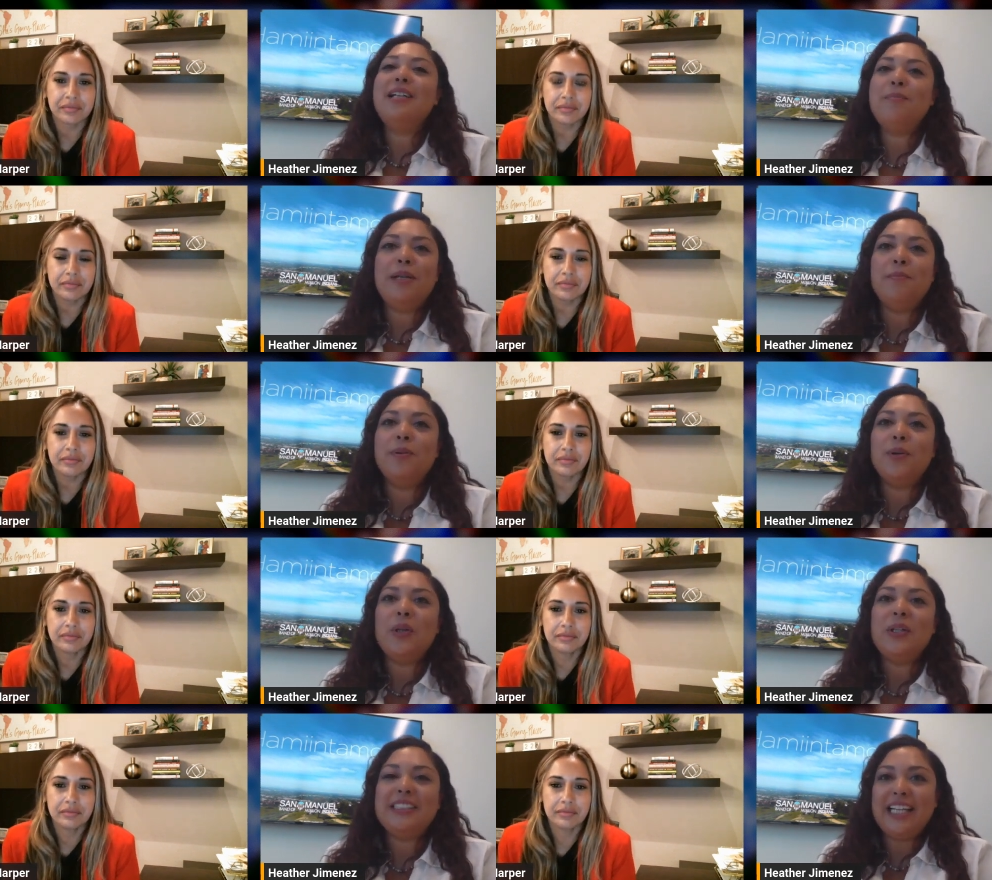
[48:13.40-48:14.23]

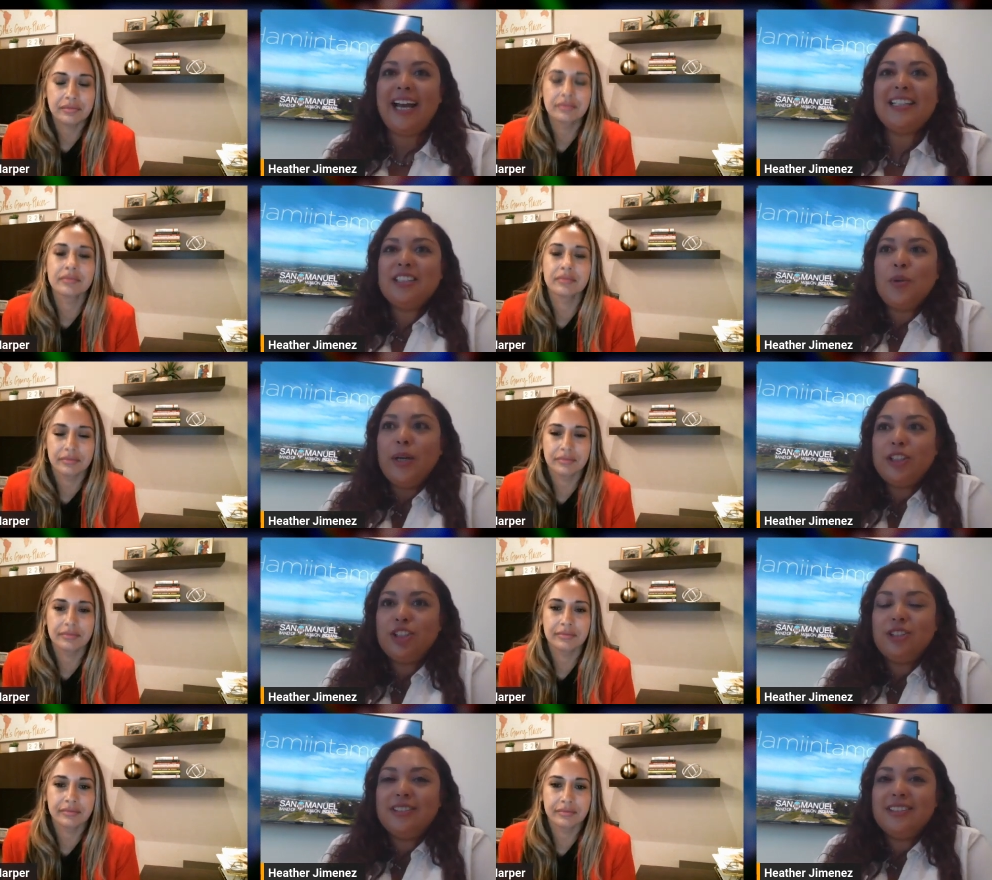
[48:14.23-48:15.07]
Speaker 1: people to ask
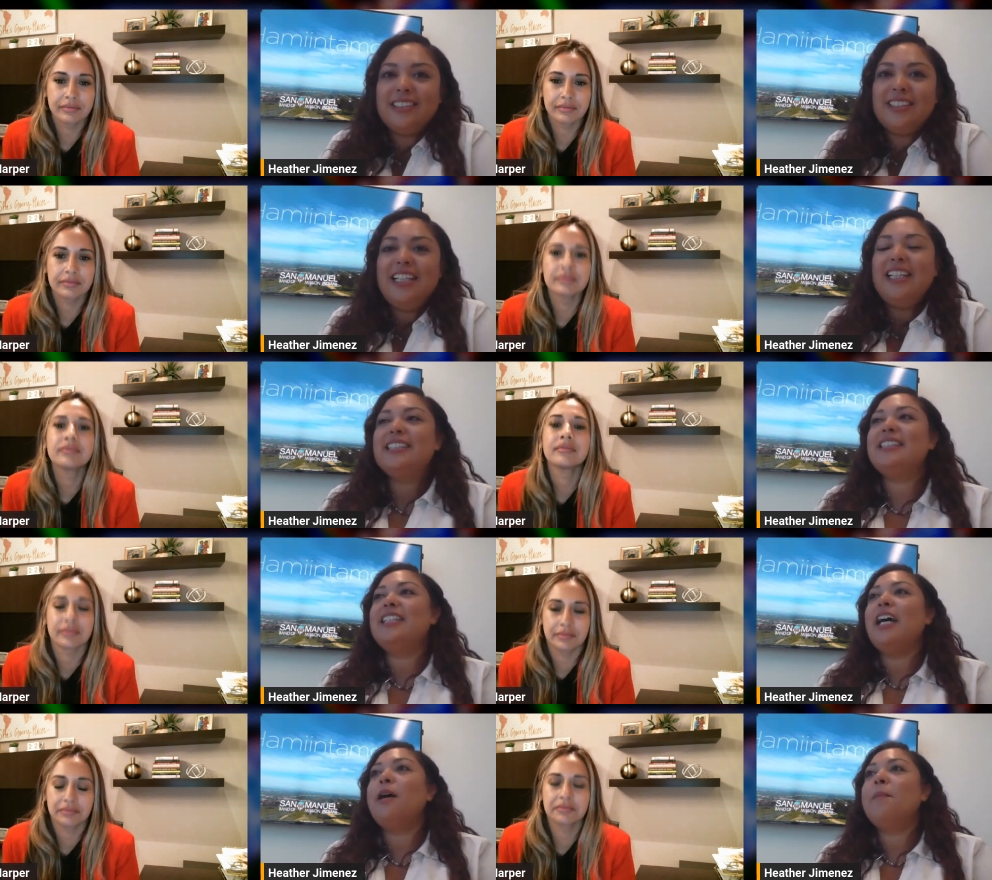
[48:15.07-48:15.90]
questions.
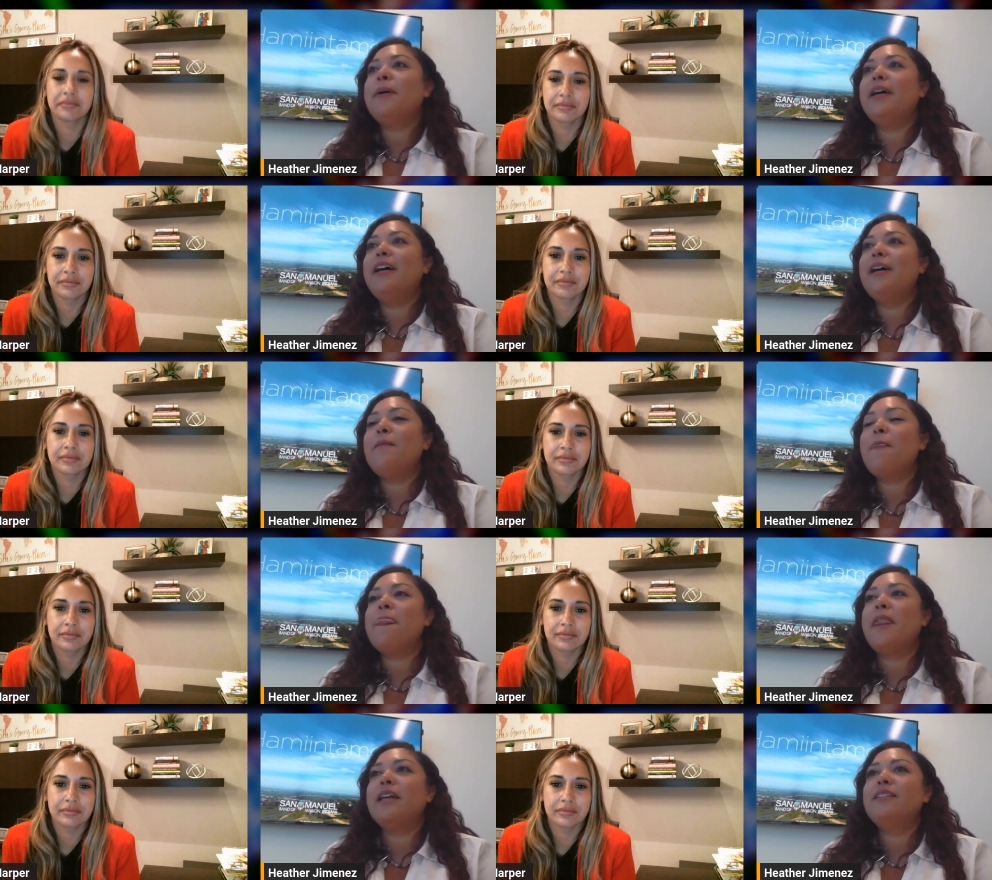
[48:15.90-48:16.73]
Stop, um,
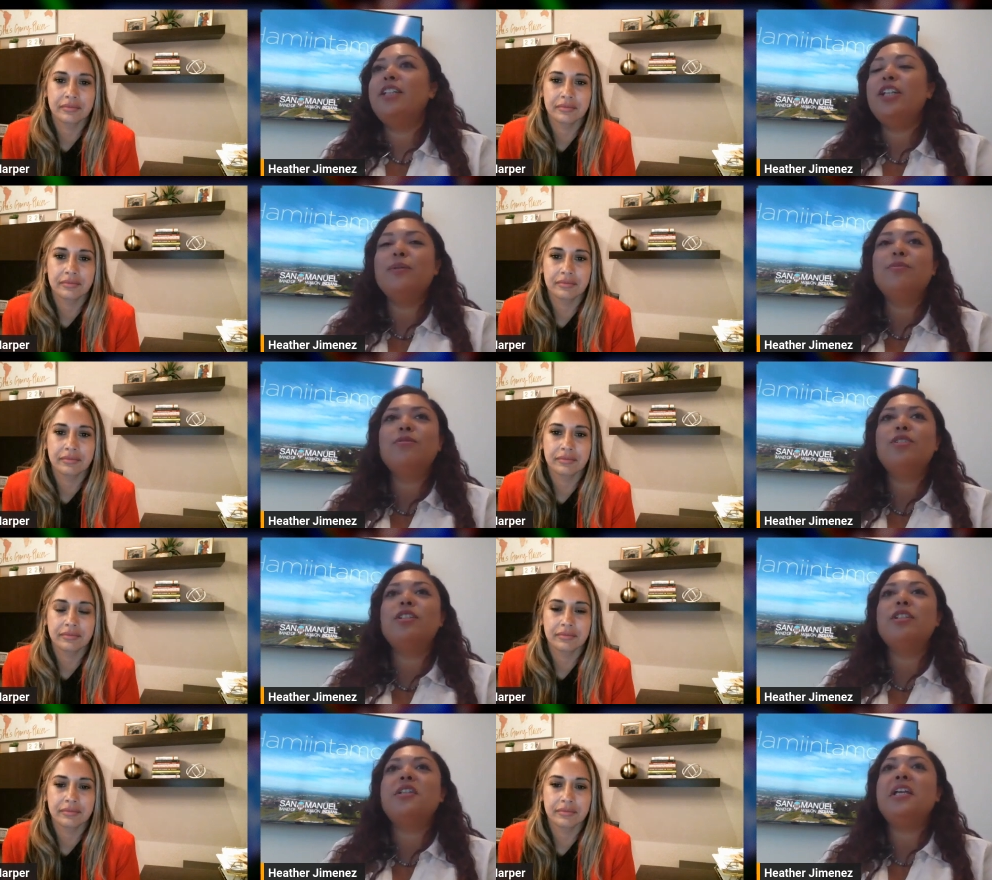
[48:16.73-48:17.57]
you know,
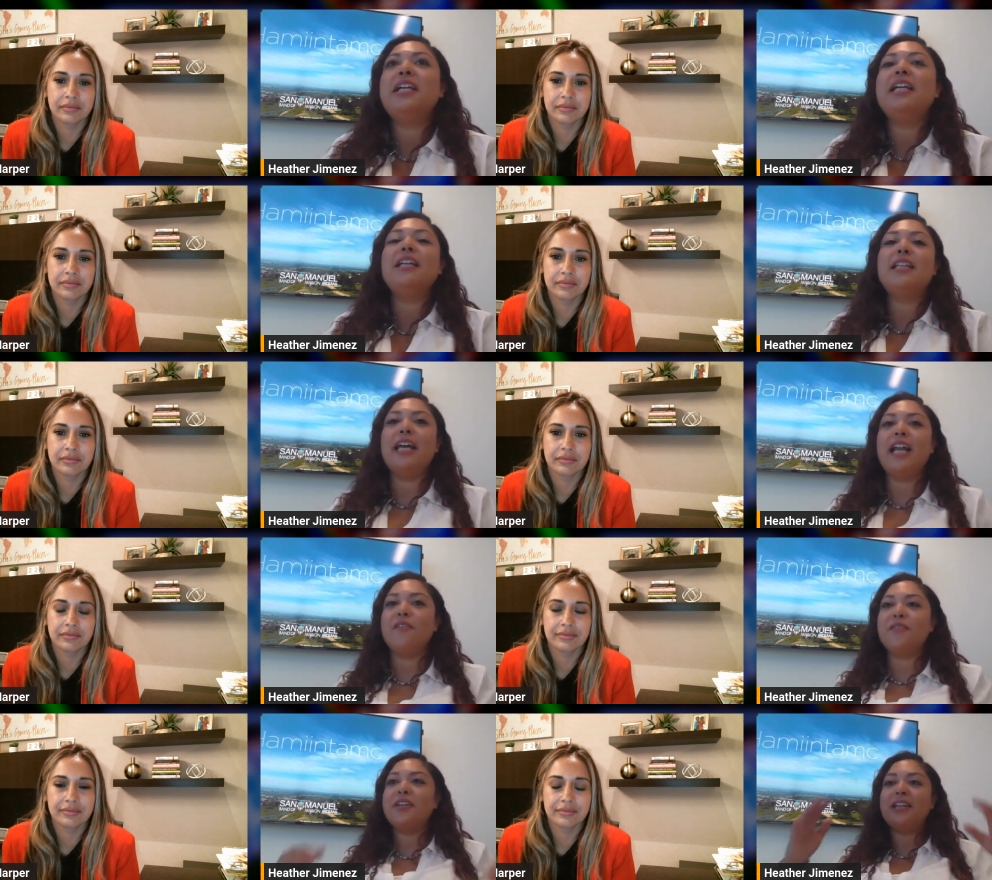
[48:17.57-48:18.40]
thinking that
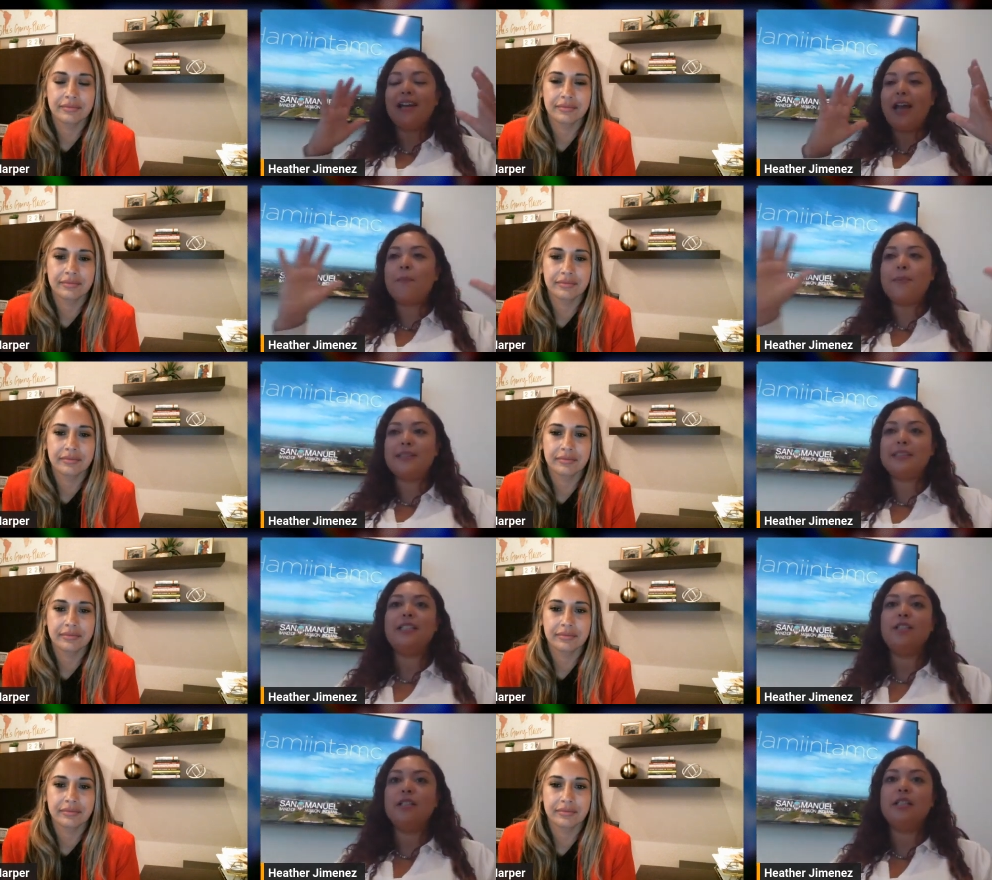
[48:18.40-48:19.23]
everything happens
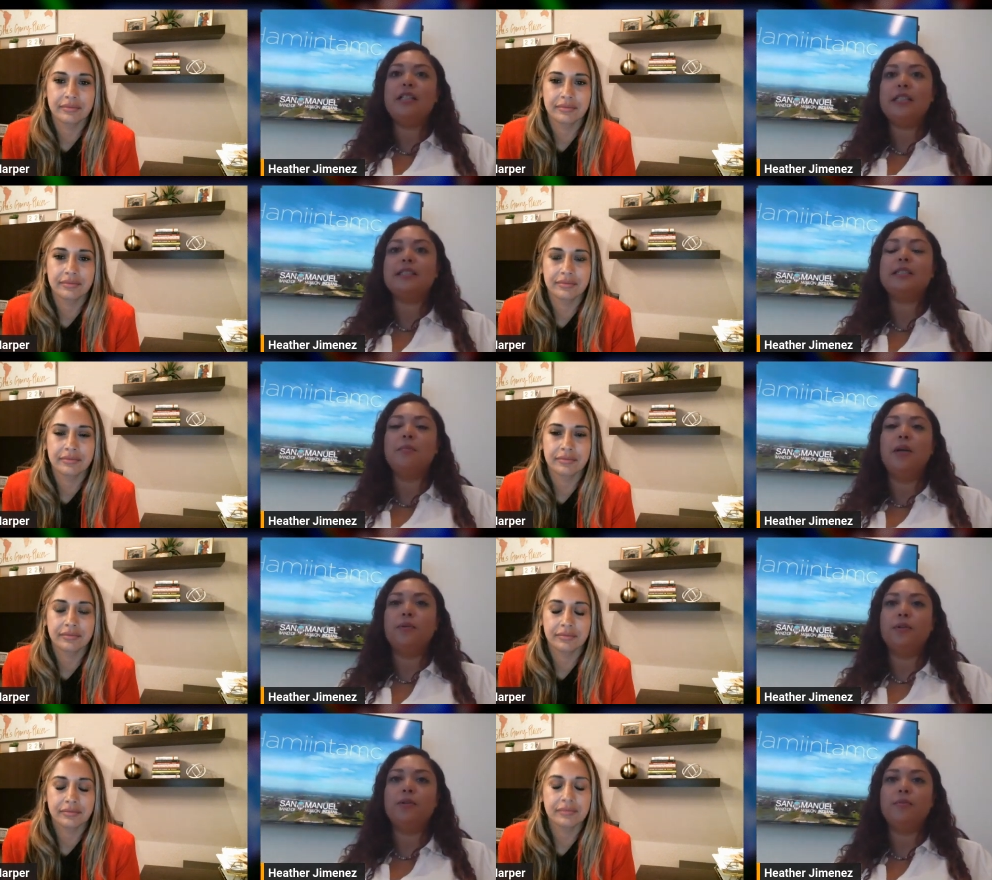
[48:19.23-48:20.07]
here in this small
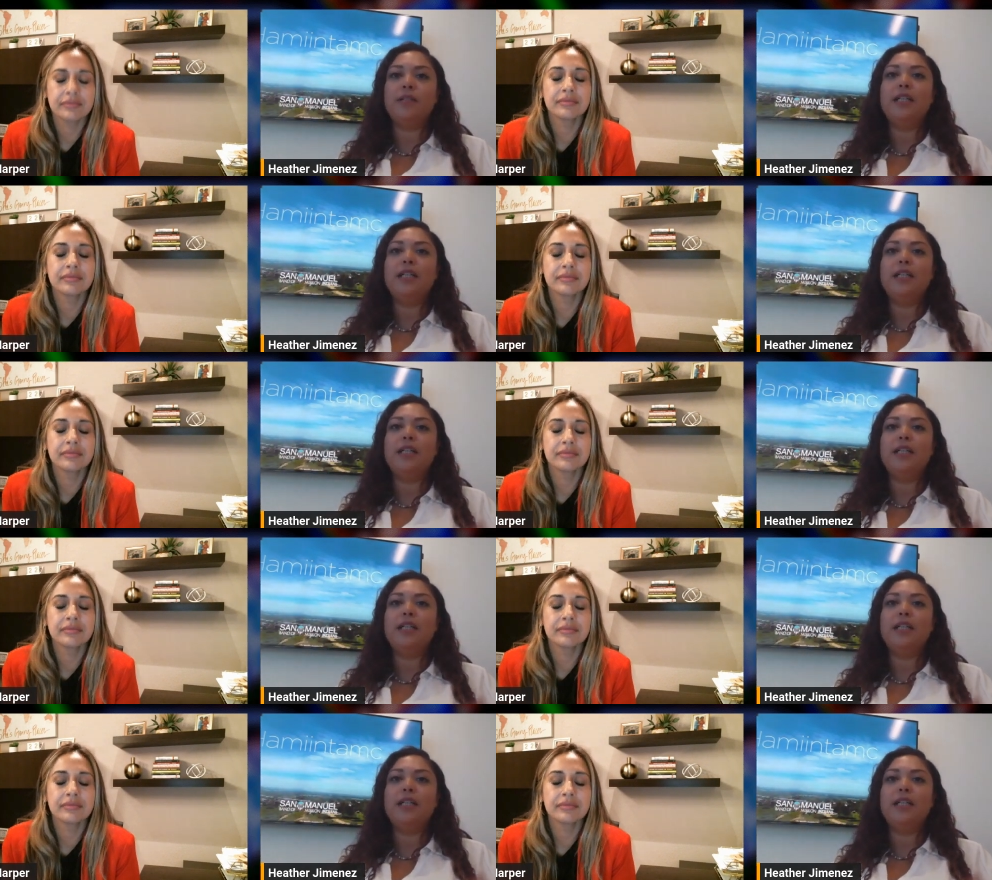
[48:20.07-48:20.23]
room.